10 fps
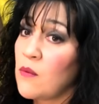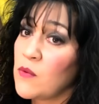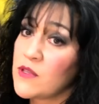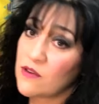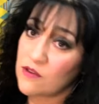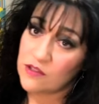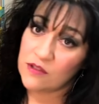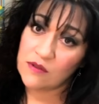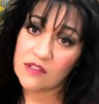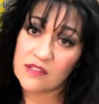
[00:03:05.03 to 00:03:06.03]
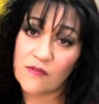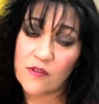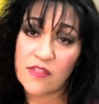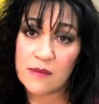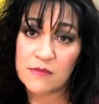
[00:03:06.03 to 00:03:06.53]
with certain students for
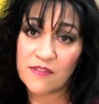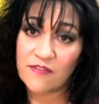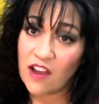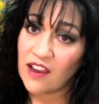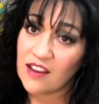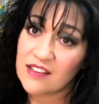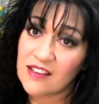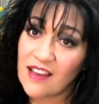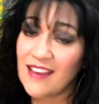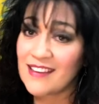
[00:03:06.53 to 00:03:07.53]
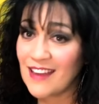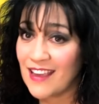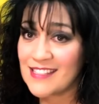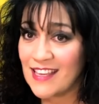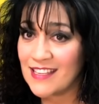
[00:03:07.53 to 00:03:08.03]
them to find
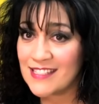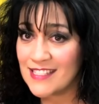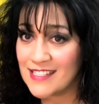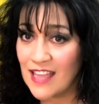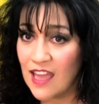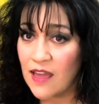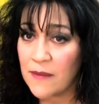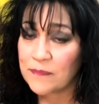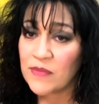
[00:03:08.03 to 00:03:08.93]
nice things to say.